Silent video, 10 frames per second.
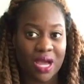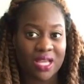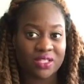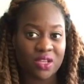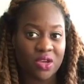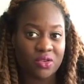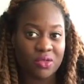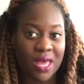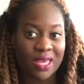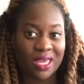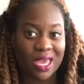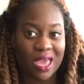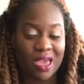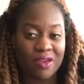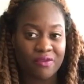I saw you like
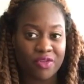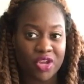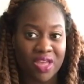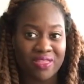every